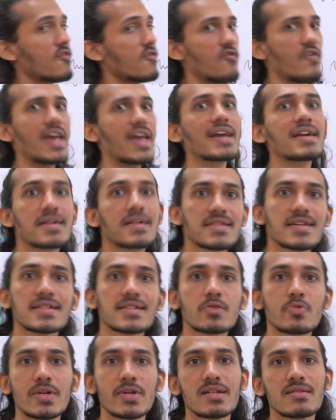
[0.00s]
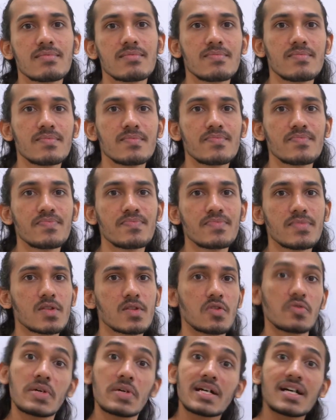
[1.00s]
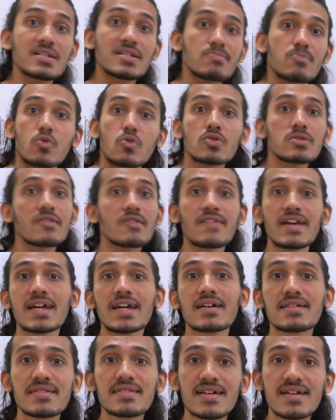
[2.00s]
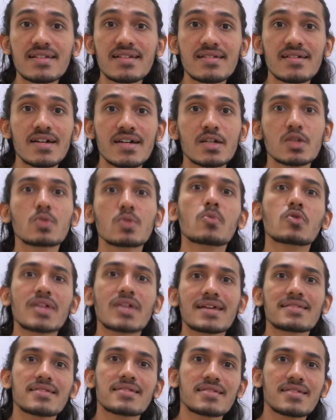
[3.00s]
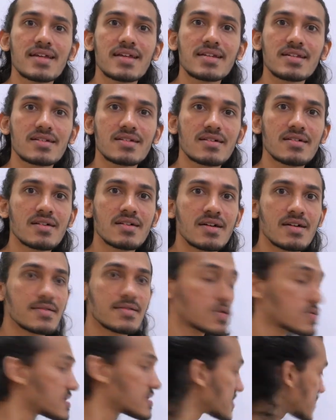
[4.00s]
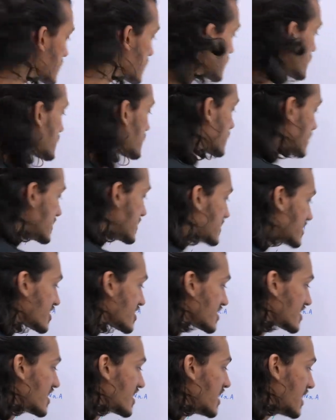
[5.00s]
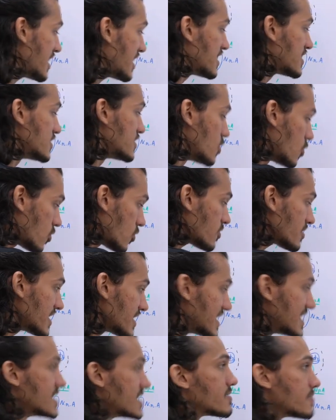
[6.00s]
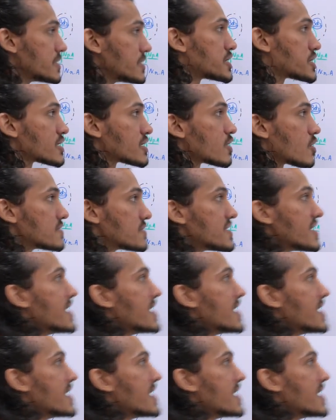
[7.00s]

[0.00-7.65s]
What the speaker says: vagus as well. So we cut both the vagus and pneumotaxic center. So there is literally no inhibition on the